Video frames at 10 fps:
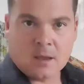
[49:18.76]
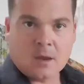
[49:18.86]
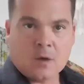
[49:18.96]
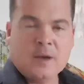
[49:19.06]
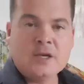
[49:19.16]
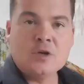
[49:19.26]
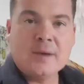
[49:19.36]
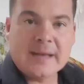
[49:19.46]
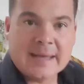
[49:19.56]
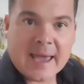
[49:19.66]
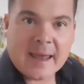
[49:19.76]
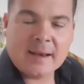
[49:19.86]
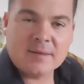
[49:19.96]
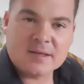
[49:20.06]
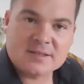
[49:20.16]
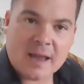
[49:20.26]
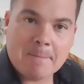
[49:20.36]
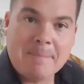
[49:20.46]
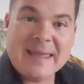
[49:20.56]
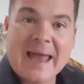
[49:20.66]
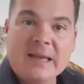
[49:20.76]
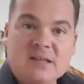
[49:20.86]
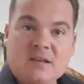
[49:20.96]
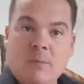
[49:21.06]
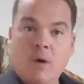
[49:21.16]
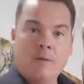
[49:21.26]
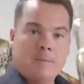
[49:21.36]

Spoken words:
We do it again, this time pianissimo.